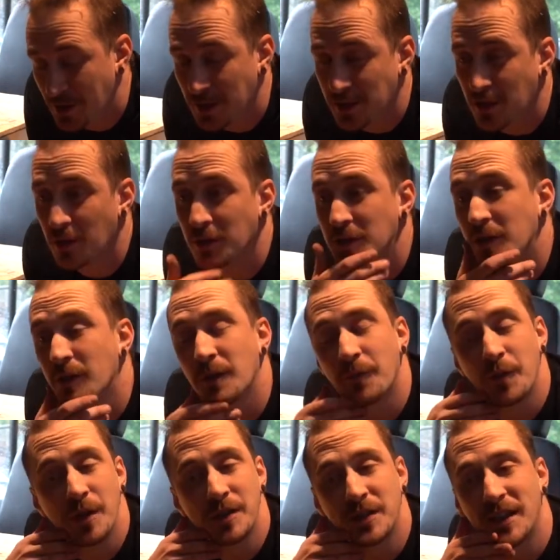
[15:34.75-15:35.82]
There's lots of the
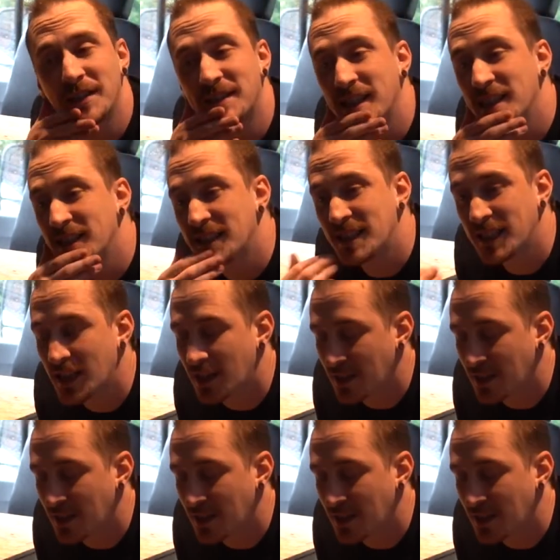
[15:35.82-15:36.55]
footage I intended to get.